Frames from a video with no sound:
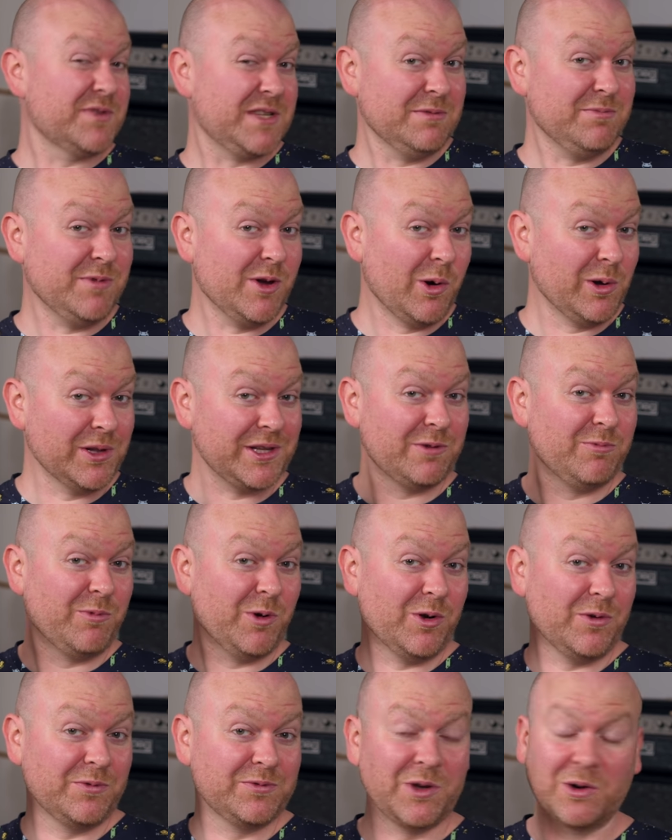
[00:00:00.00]
seen me holding
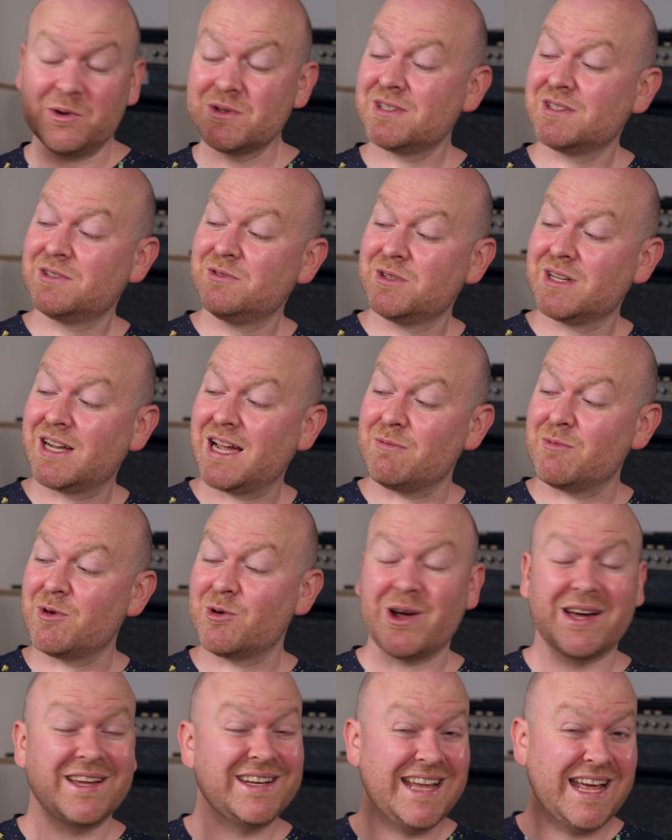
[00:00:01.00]
one of those into the
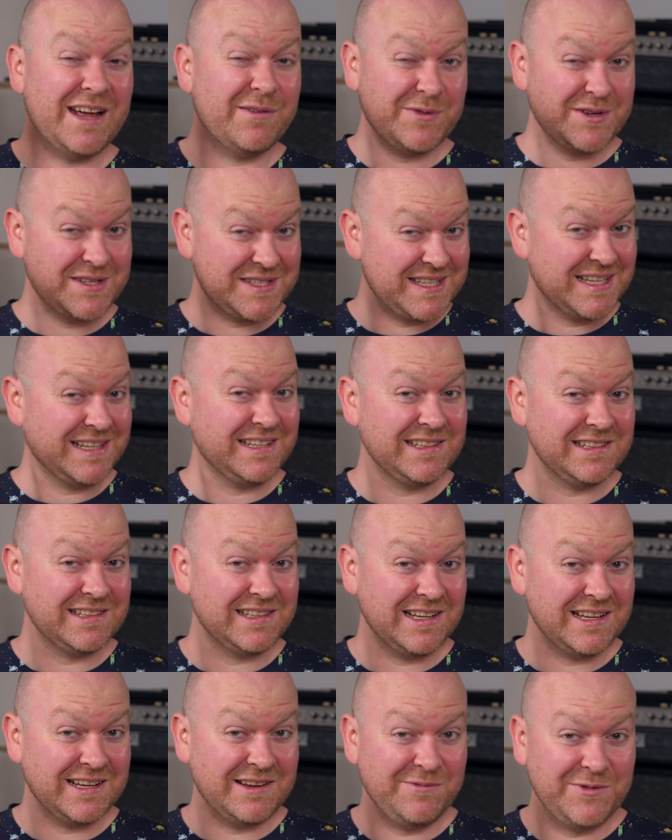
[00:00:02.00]
camera in every
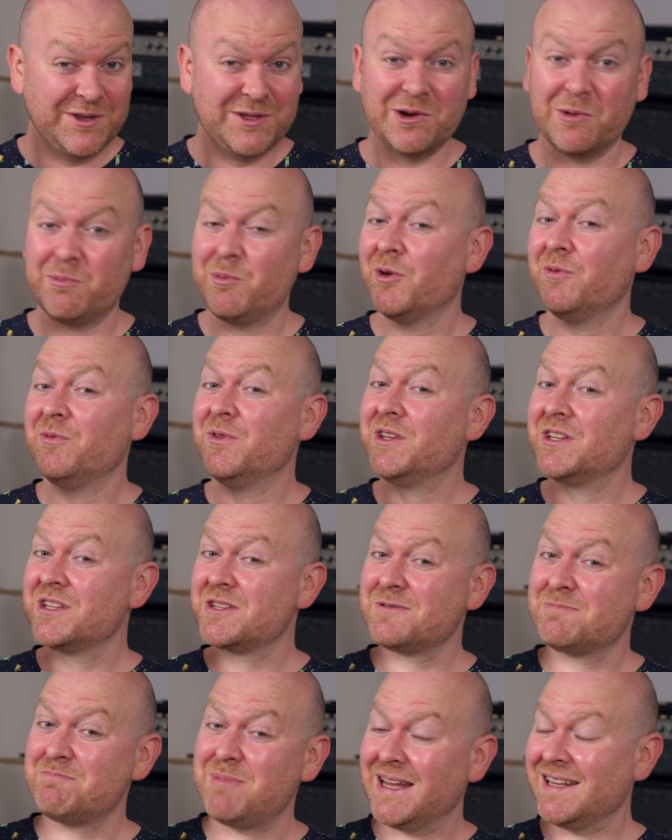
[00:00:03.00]
single video about
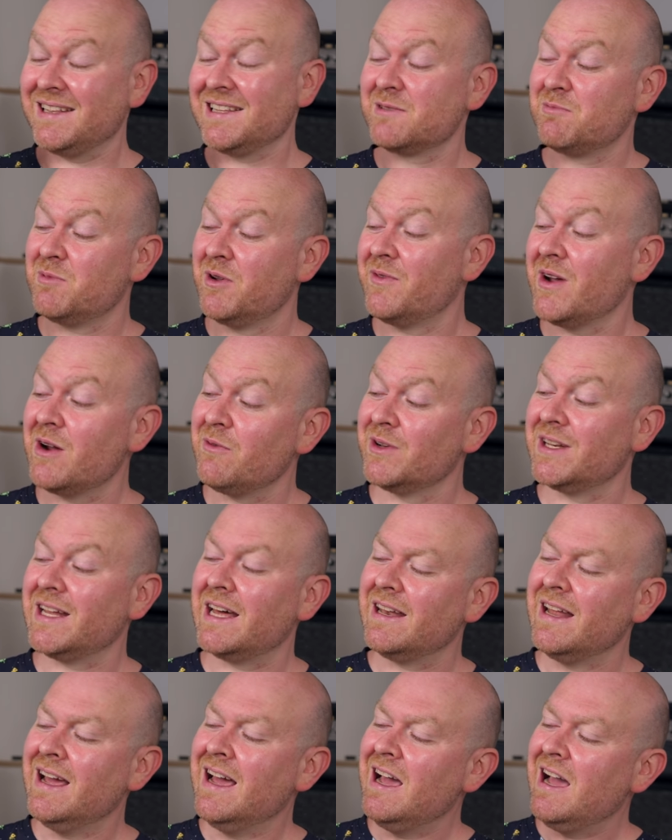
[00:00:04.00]
vintage pedals we've ever
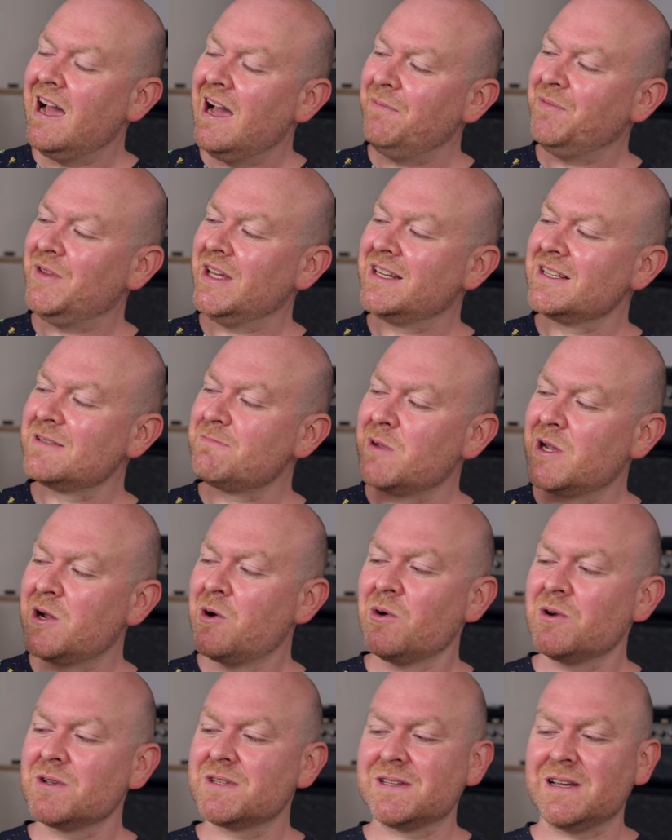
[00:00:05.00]
done. And that is
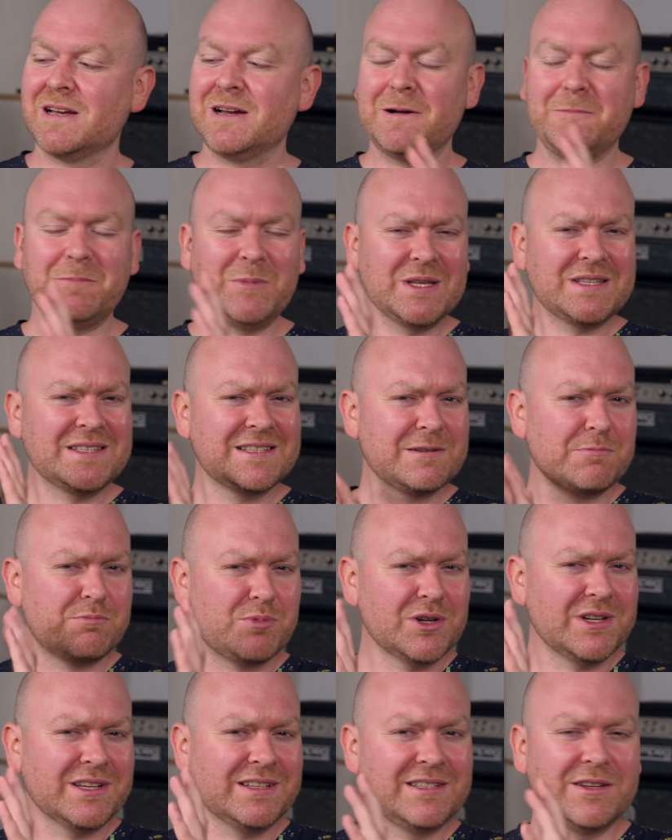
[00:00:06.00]
because this is a
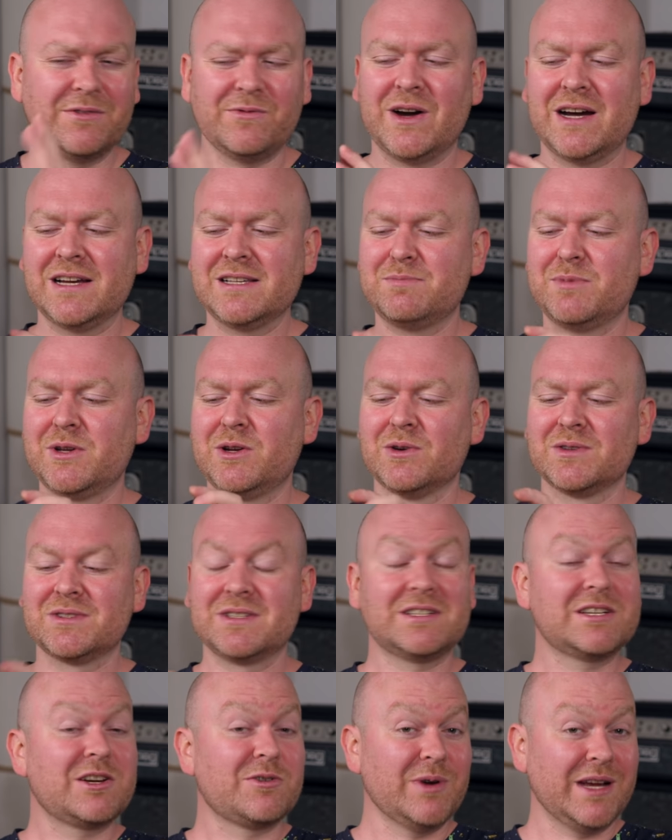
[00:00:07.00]
brilliant device because
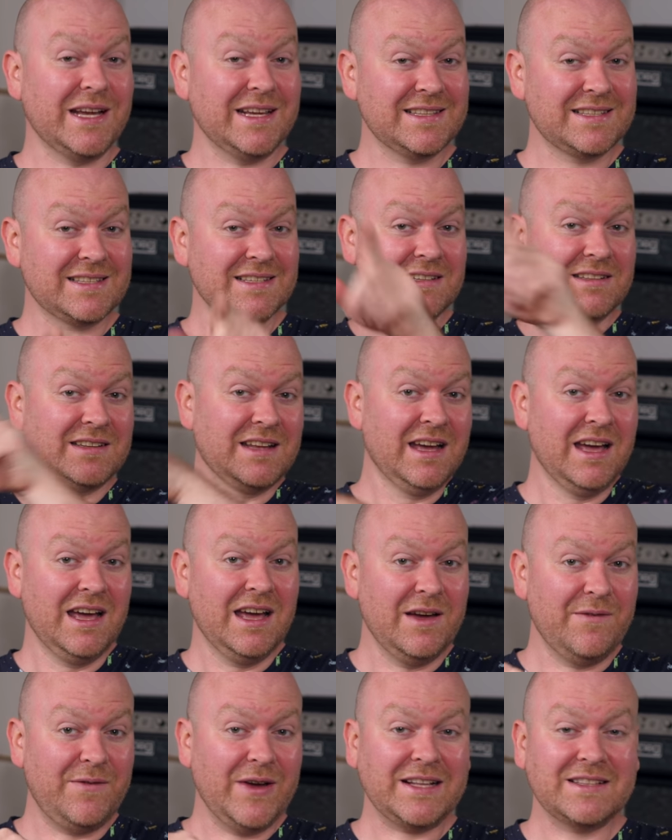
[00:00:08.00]
it creates an
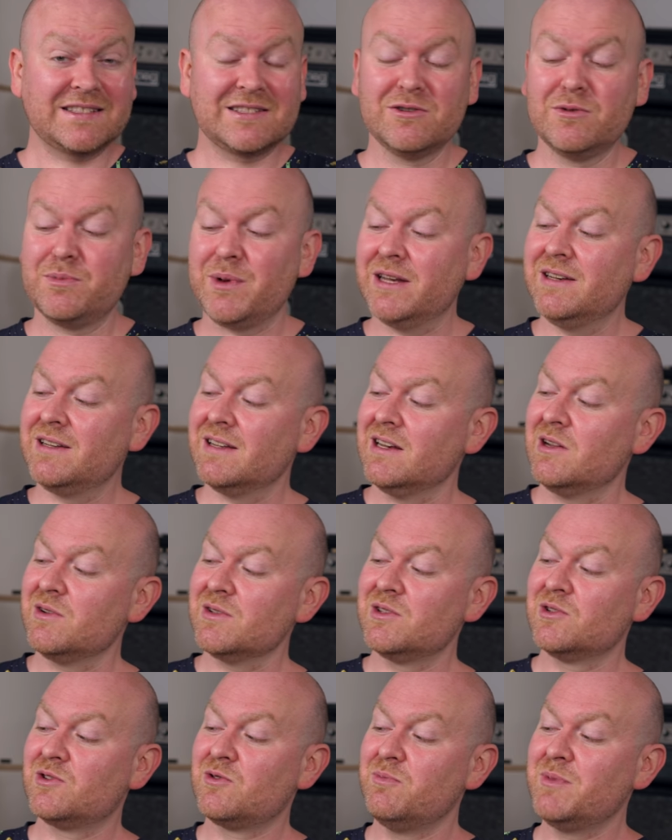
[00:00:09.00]
effects loop and
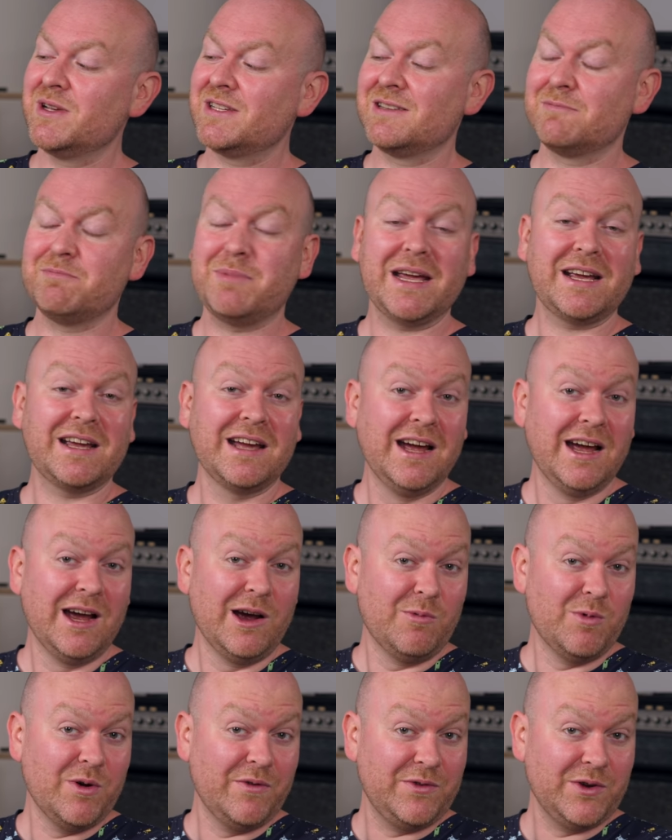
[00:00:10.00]
allows you to mix it back
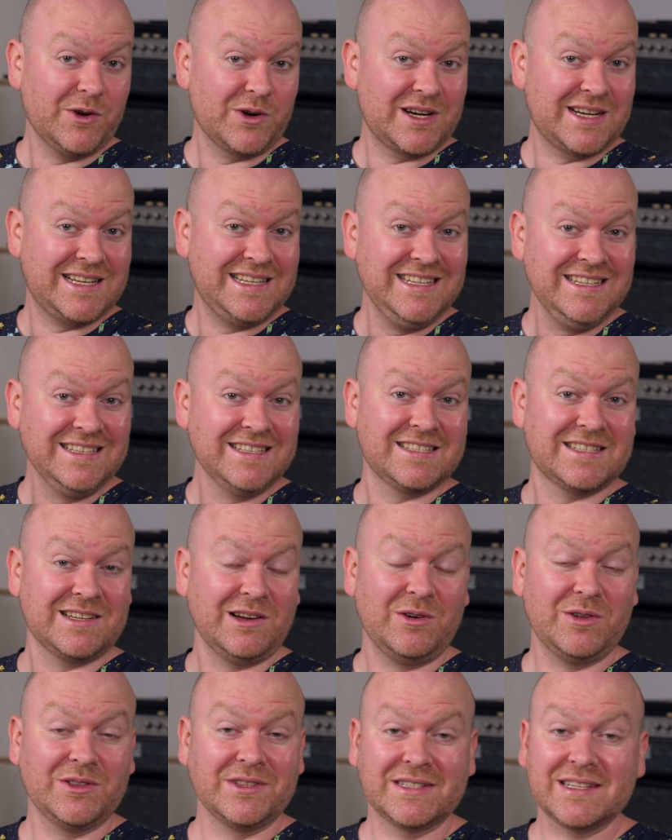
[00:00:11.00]
with your clean
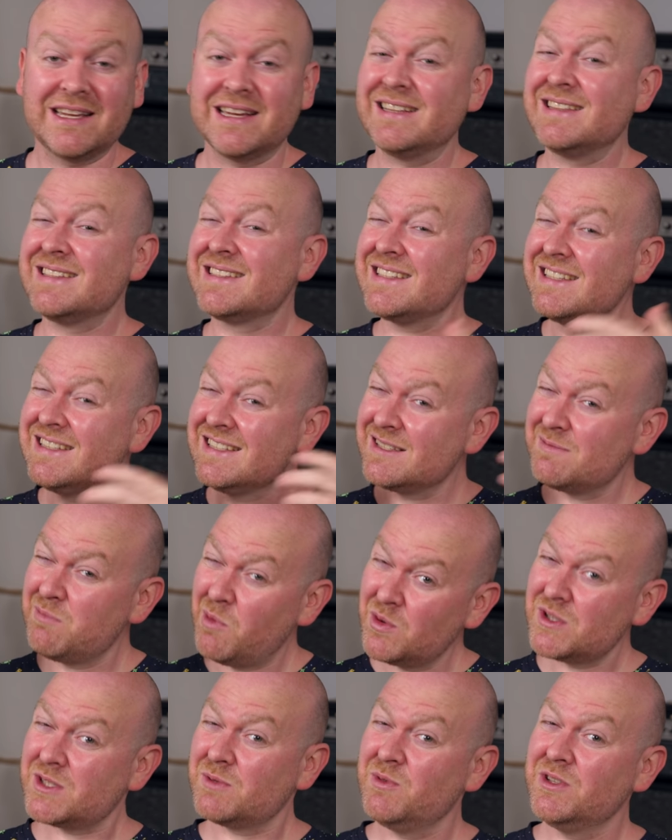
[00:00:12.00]
sound. And since
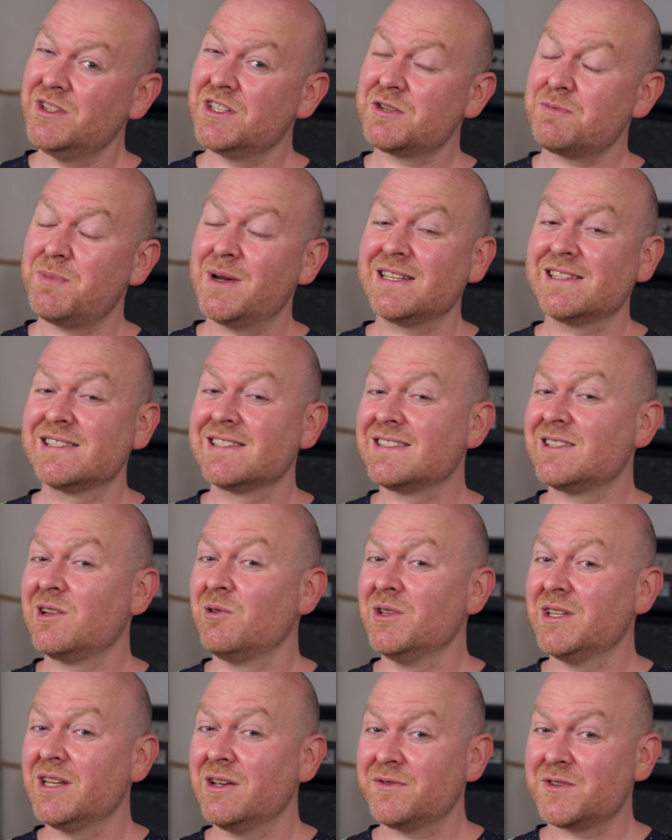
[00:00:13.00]
most vintage pedals
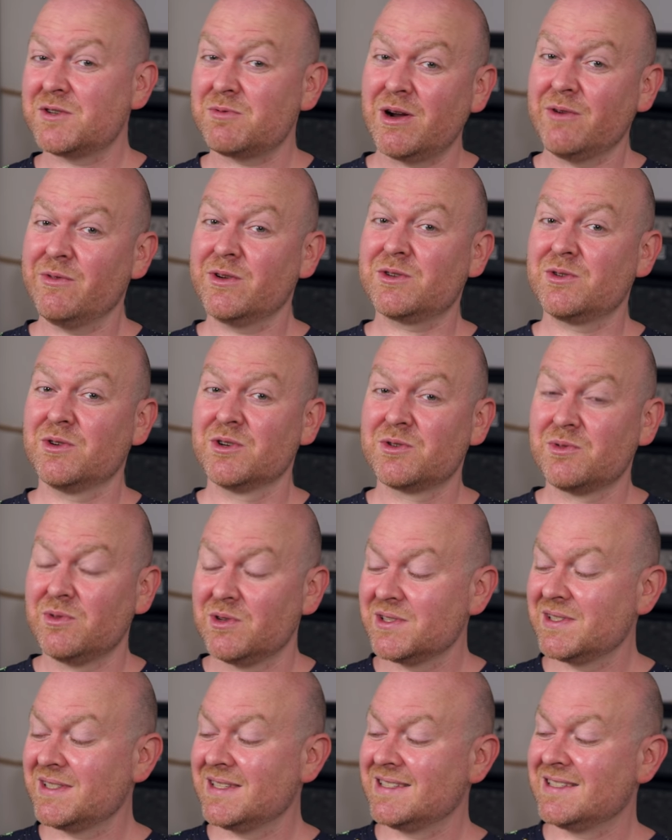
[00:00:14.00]
don't have tri-wet
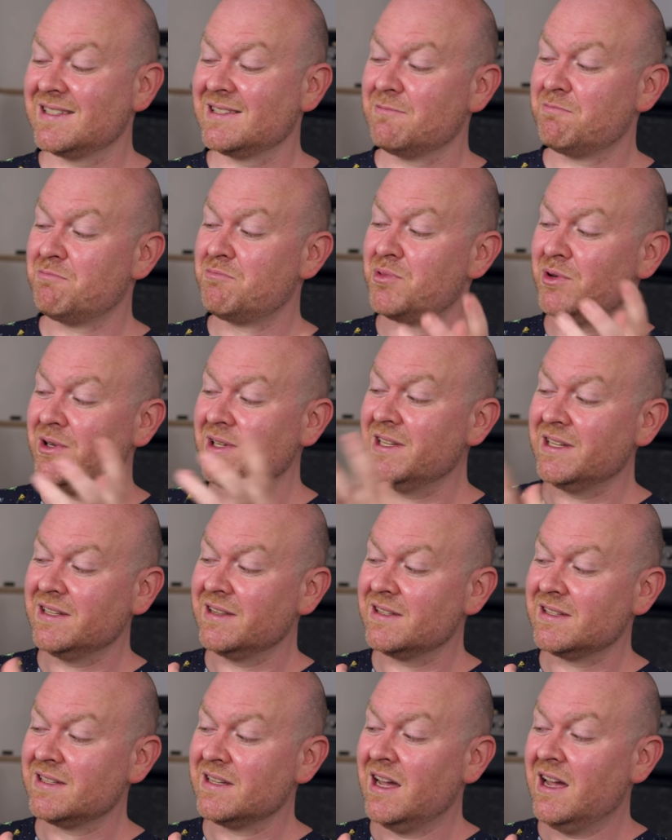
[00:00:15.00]
controls, this is a
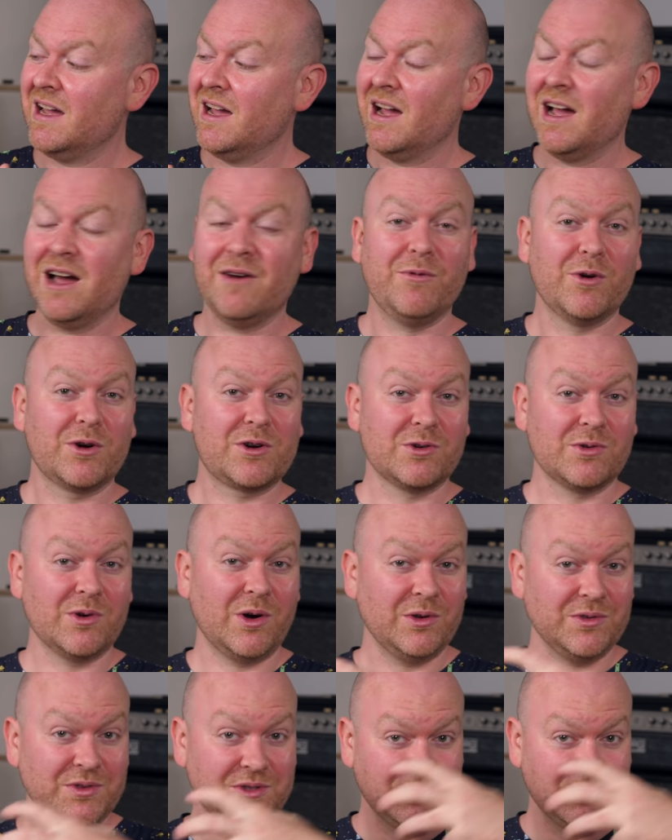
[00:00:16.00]
brilliant workaround